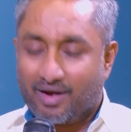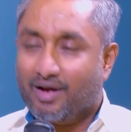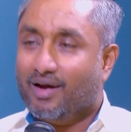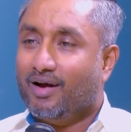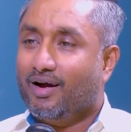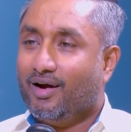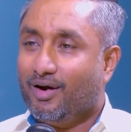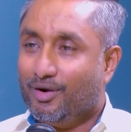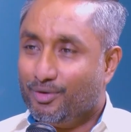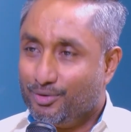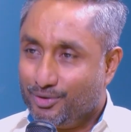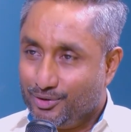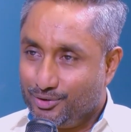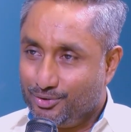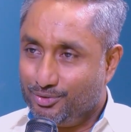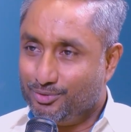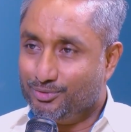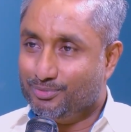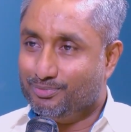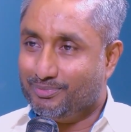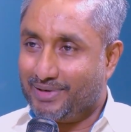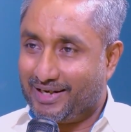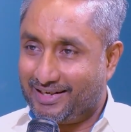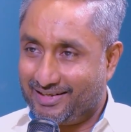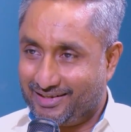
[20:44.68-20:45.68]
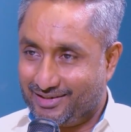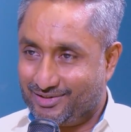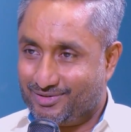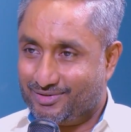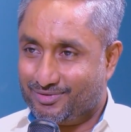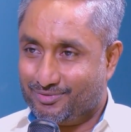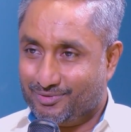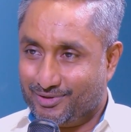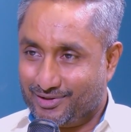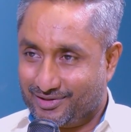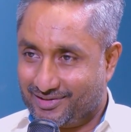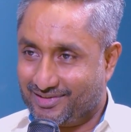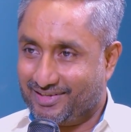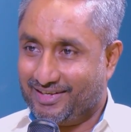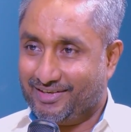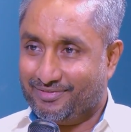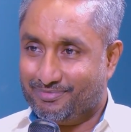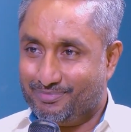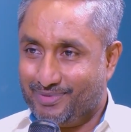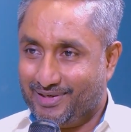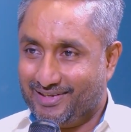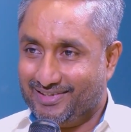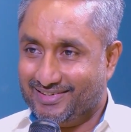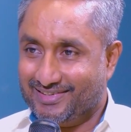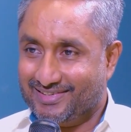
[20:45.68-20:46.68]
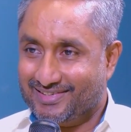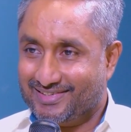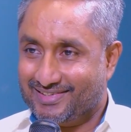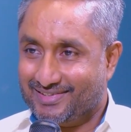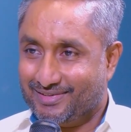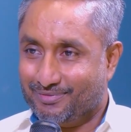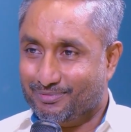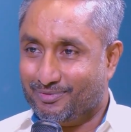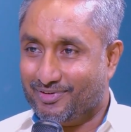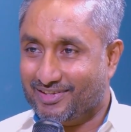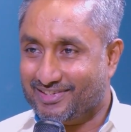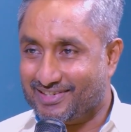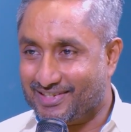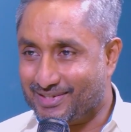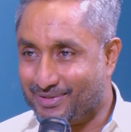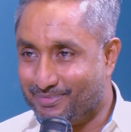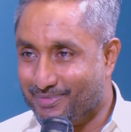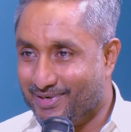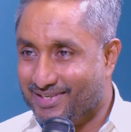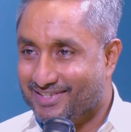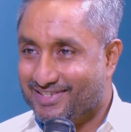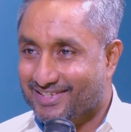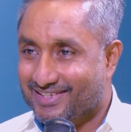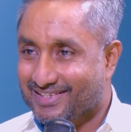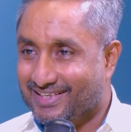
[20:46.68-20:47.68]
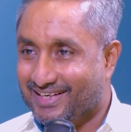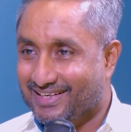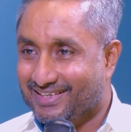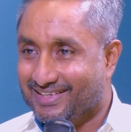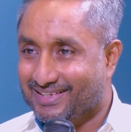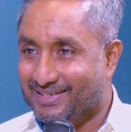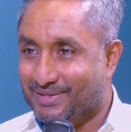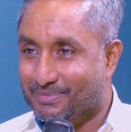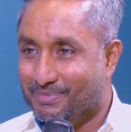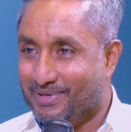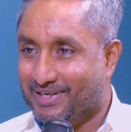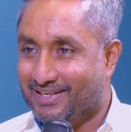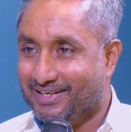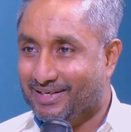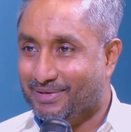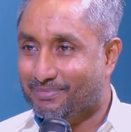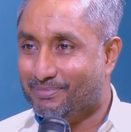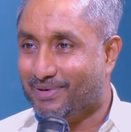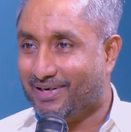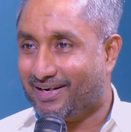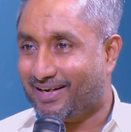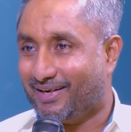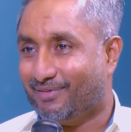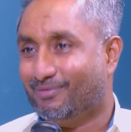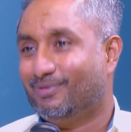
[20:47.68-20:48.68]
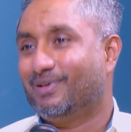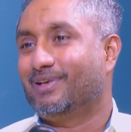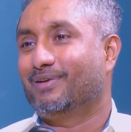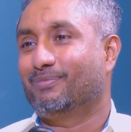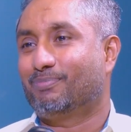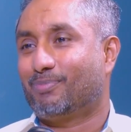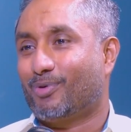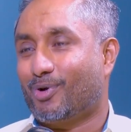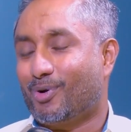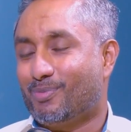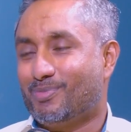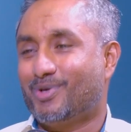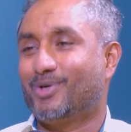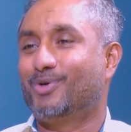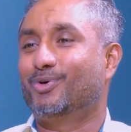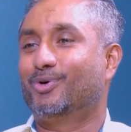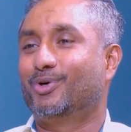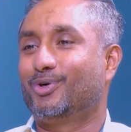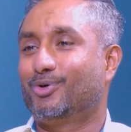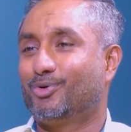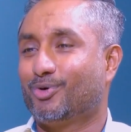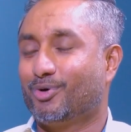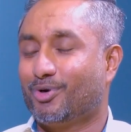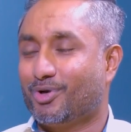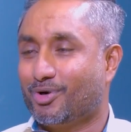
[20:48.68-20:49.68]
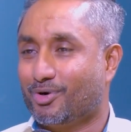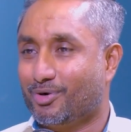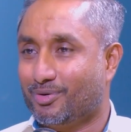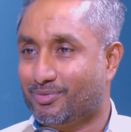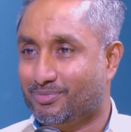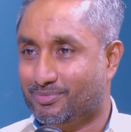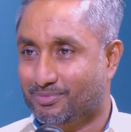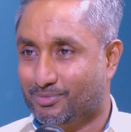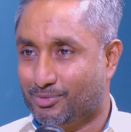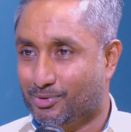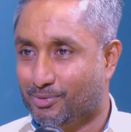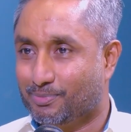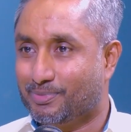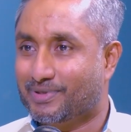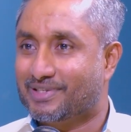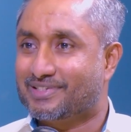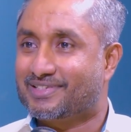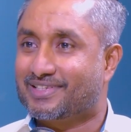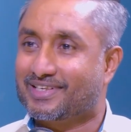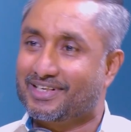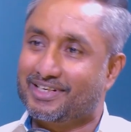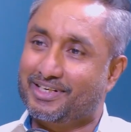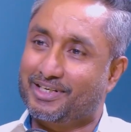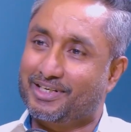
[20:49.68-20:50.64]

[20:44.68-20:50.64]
how did you manage work-life balance? Wasanthi mentioned that in the beginning, but I will probably go into your more personal